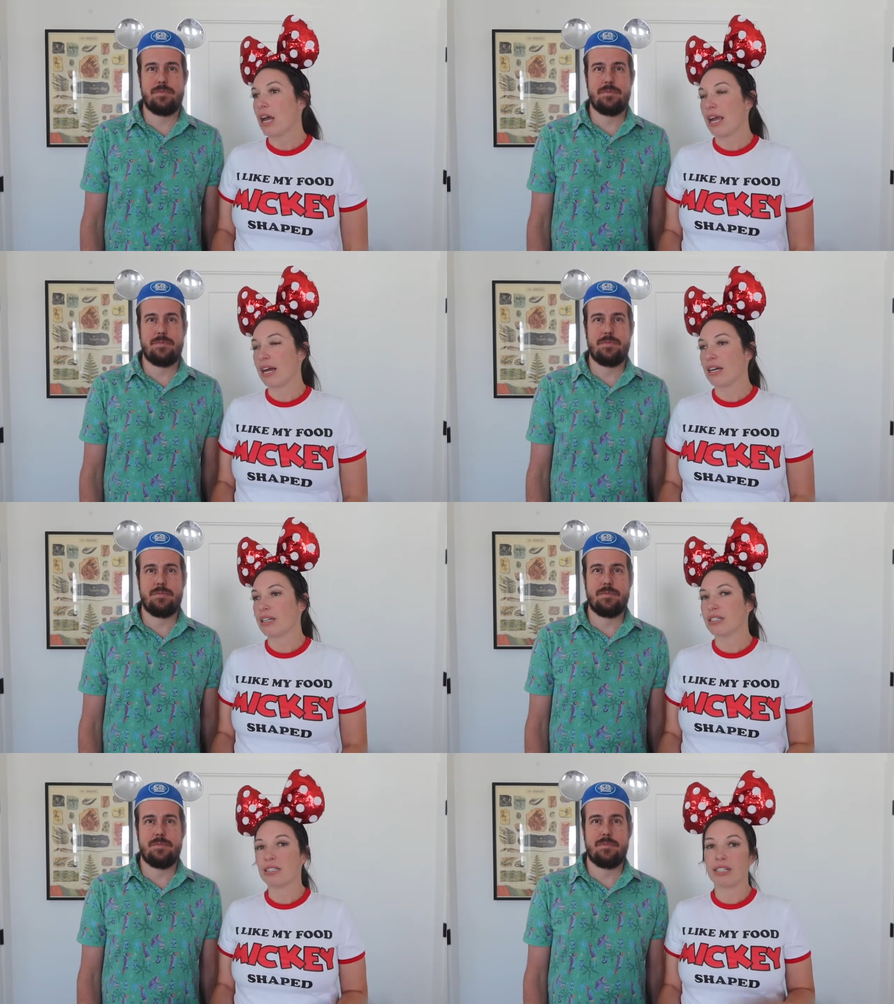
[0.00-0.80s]

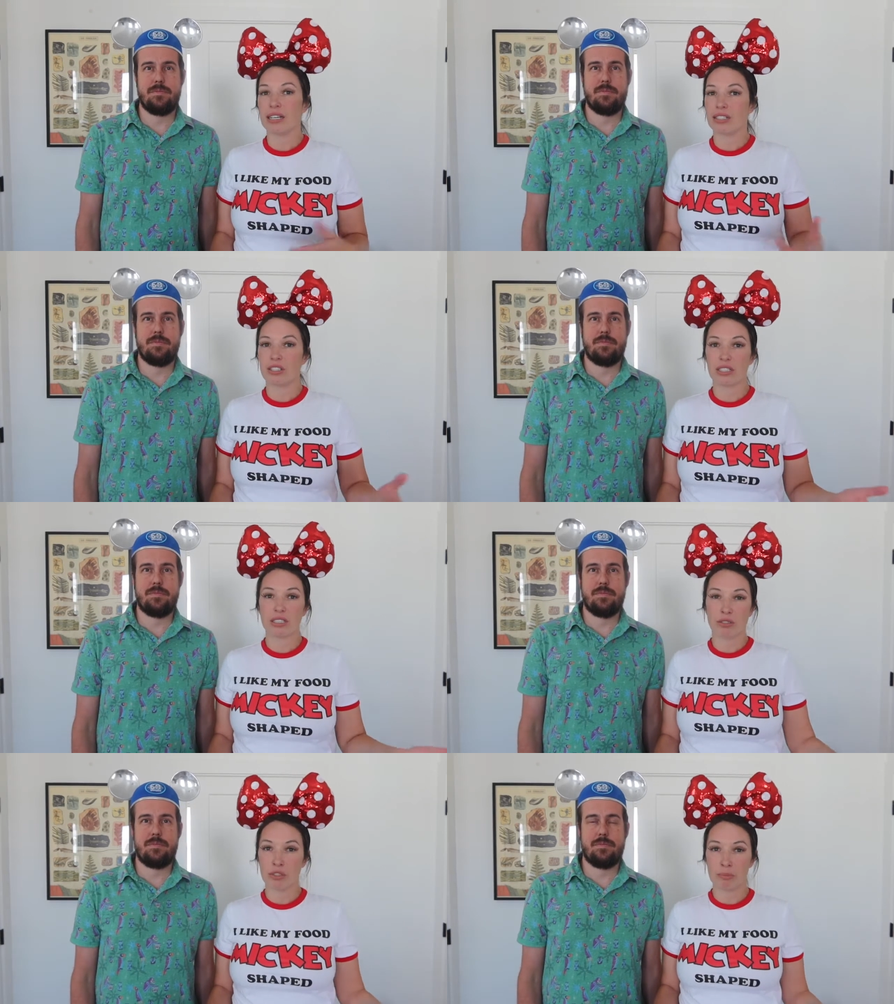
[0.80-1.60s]
Speaker 1: And it's
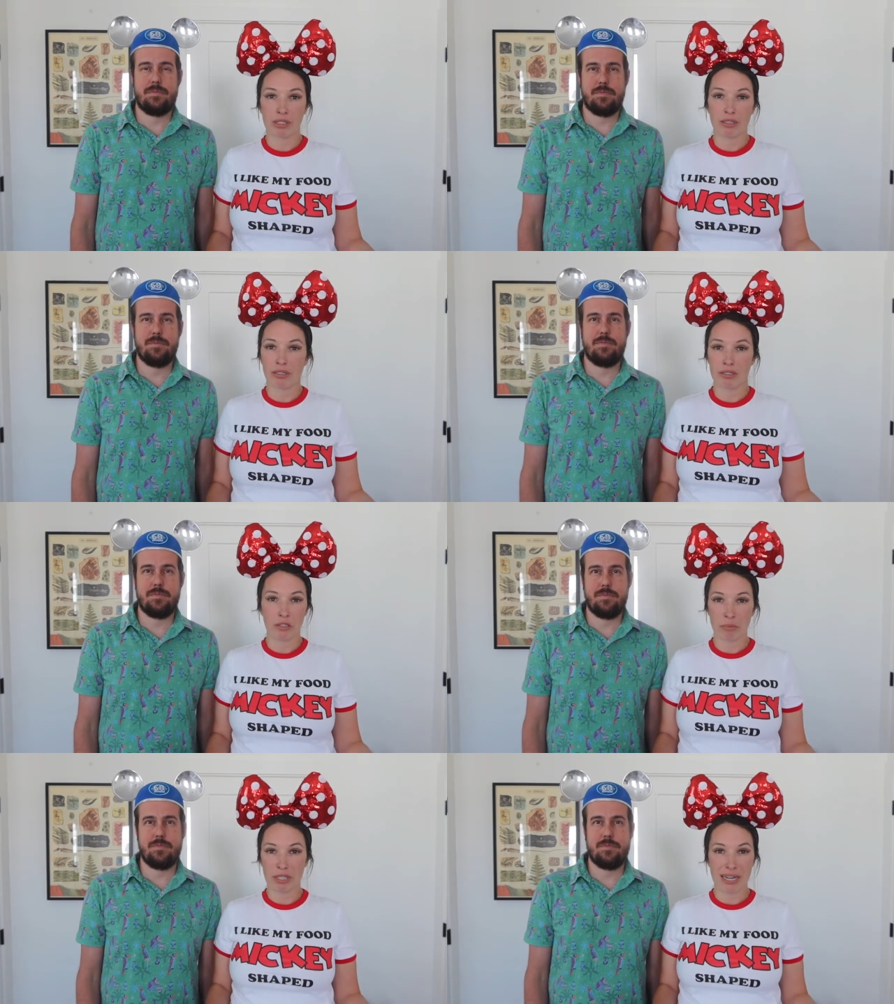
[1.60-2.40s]
just a super,
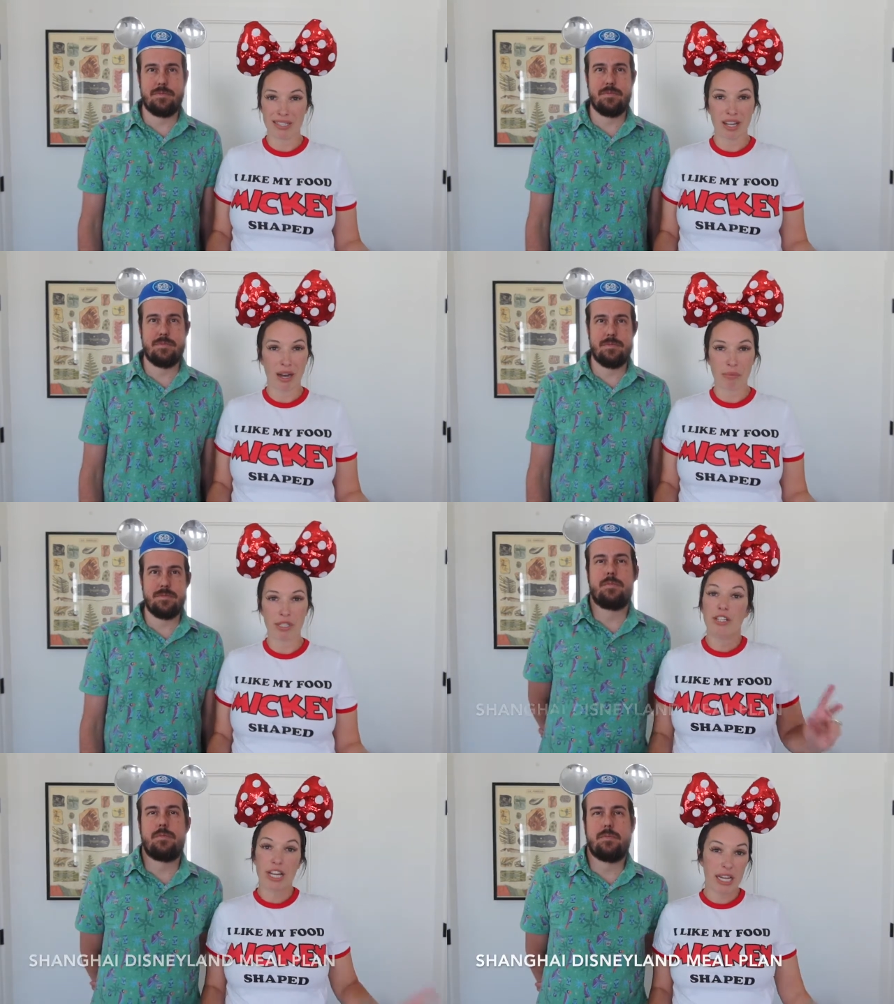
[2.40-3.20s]
super nice
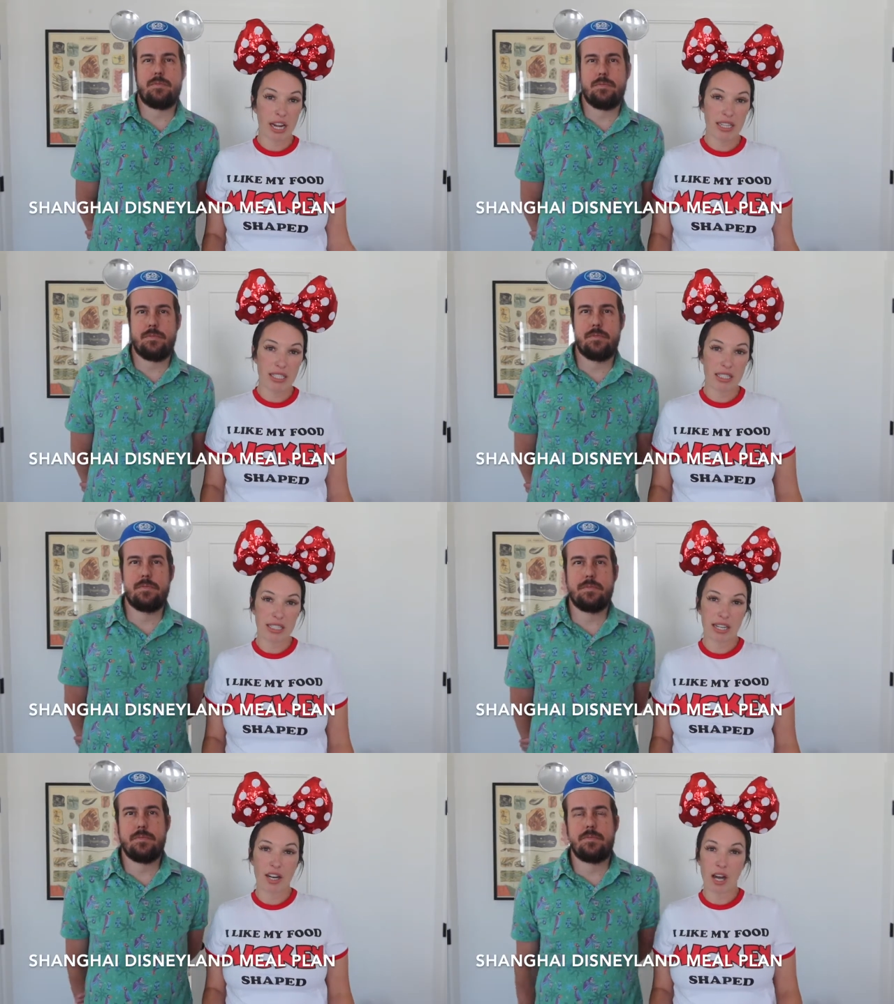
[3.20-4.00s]
option. Shanghai
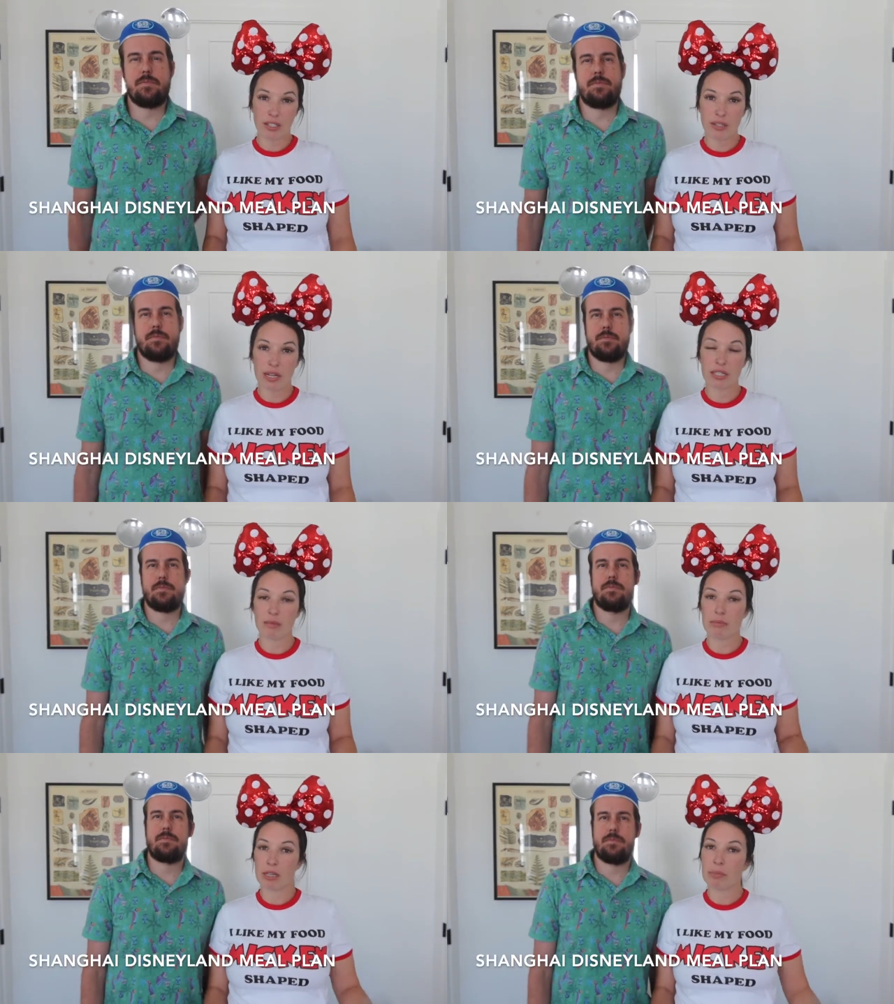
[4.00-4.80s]
Disneyland also
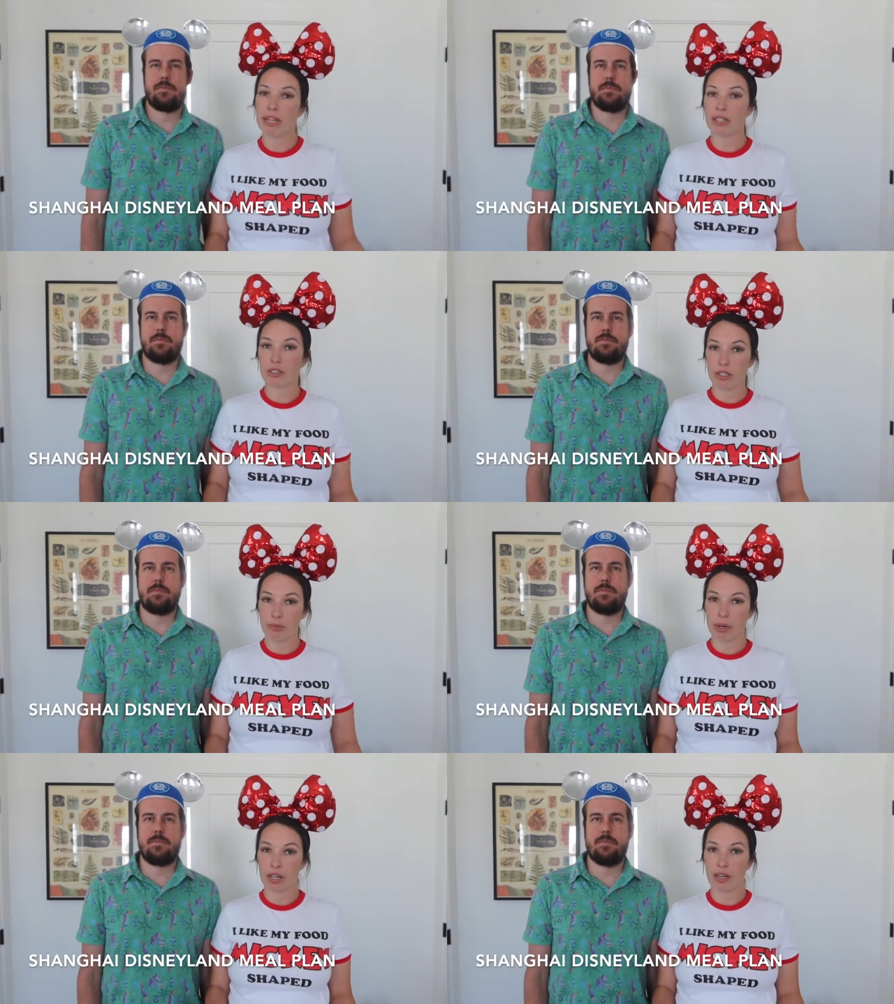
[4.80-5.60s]
has a meal plan
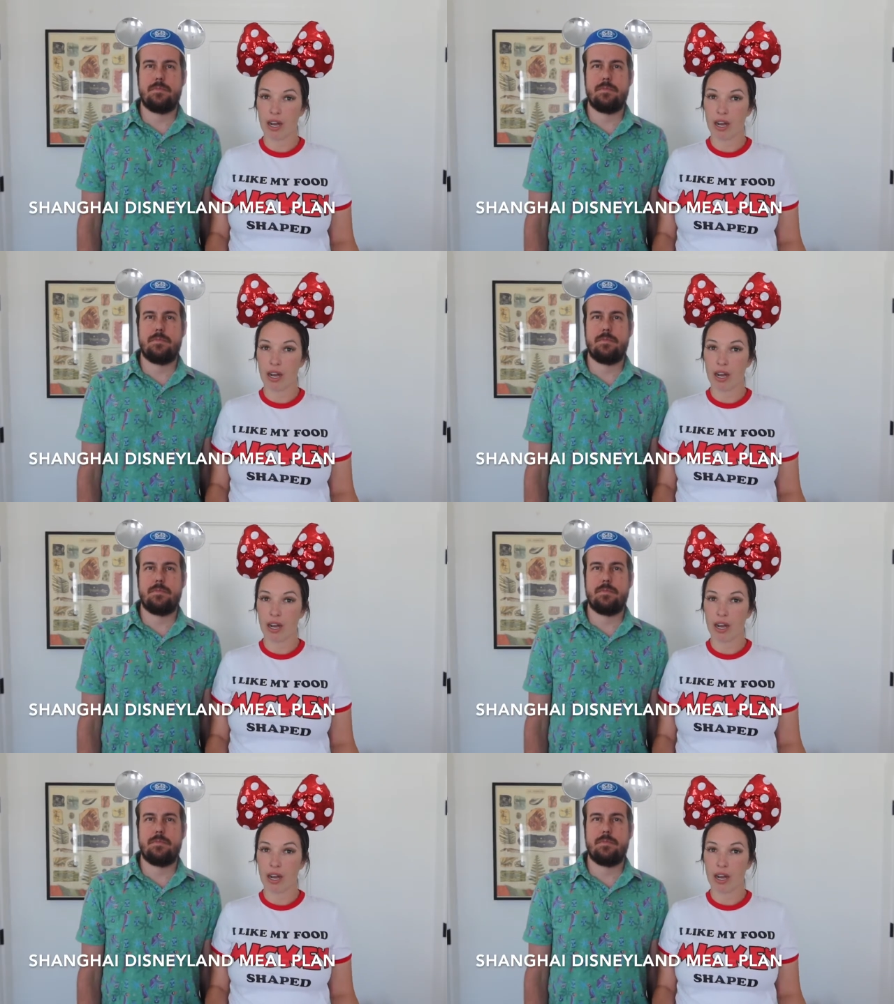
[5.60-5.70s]
coupon